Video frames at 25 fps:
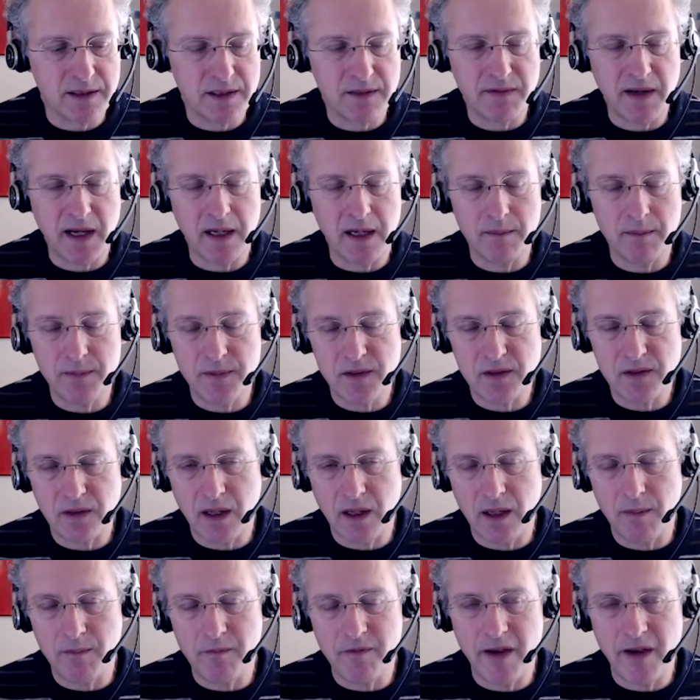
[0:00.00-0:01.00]
developed
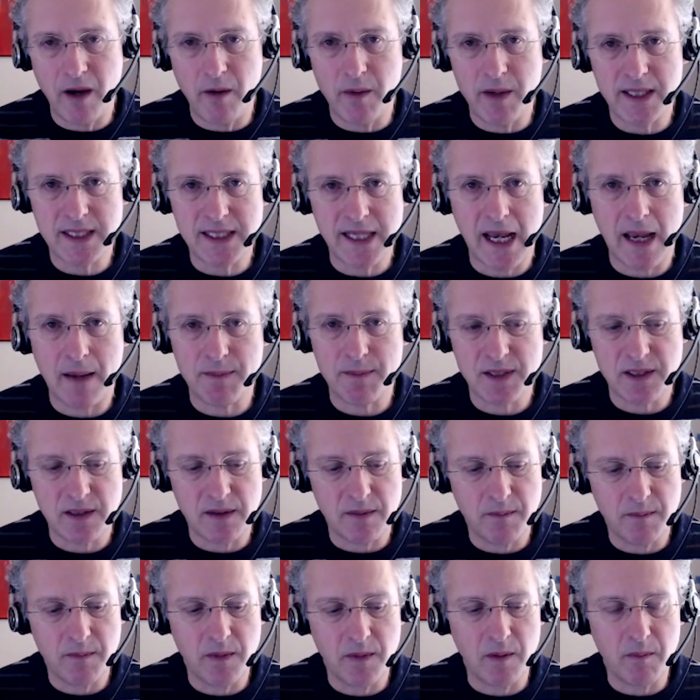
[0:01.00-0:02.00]
um, various apps
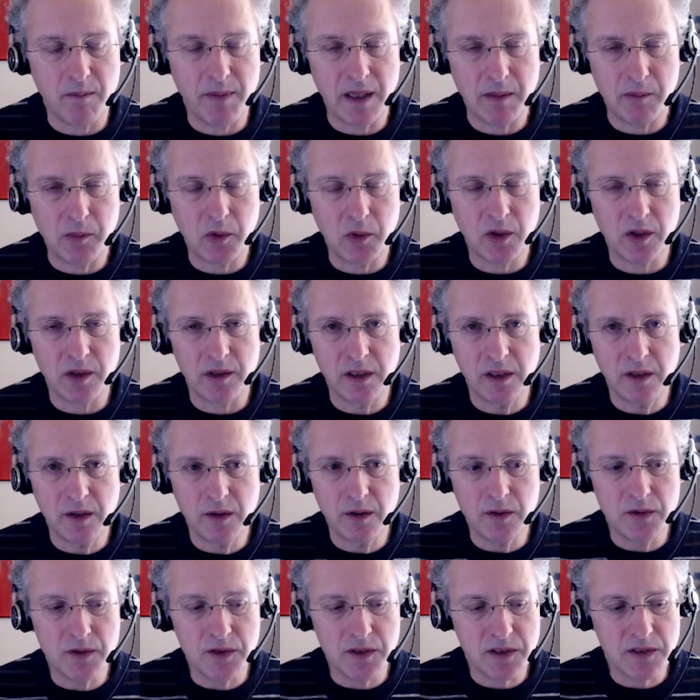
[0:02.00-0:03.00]
that, that people can
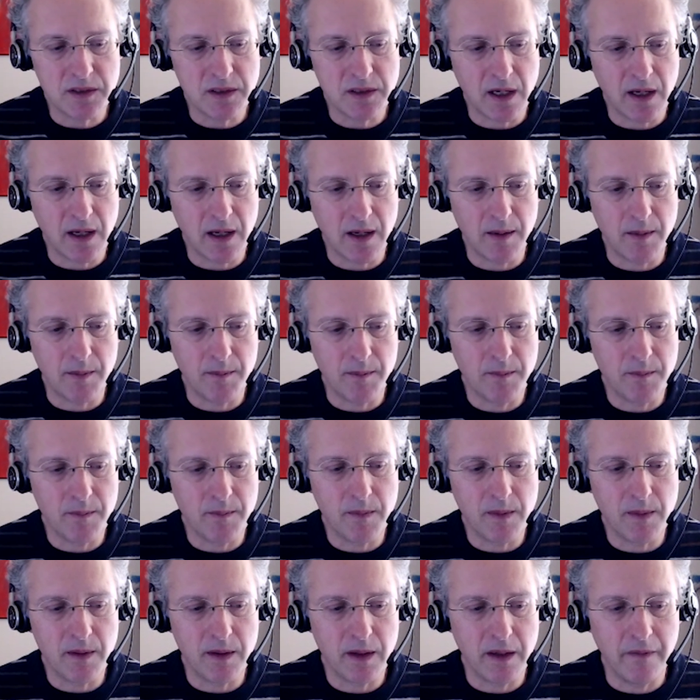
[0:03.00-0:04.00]
use um,
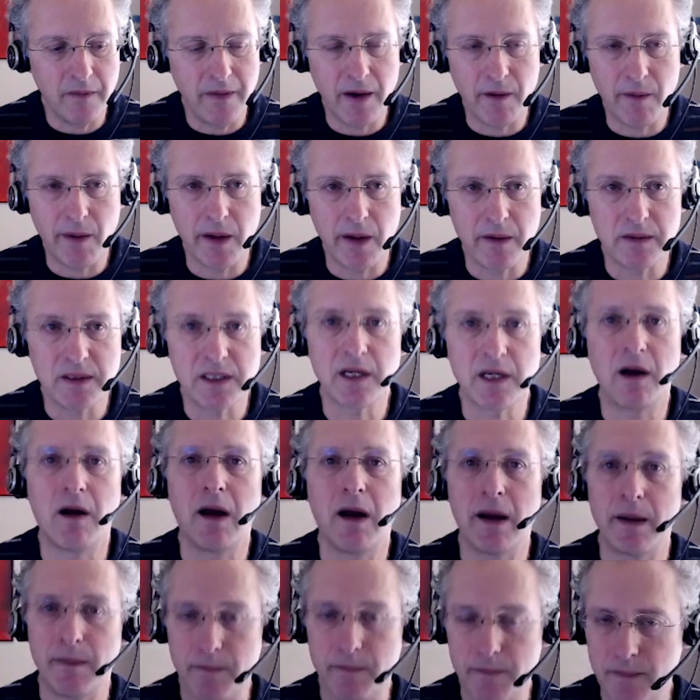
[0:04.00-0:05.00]
in their own
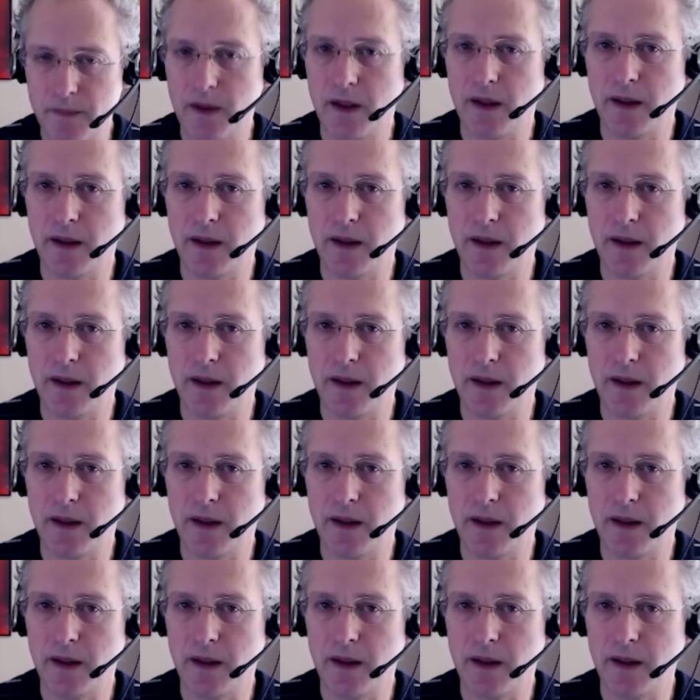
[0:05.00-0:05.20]
time.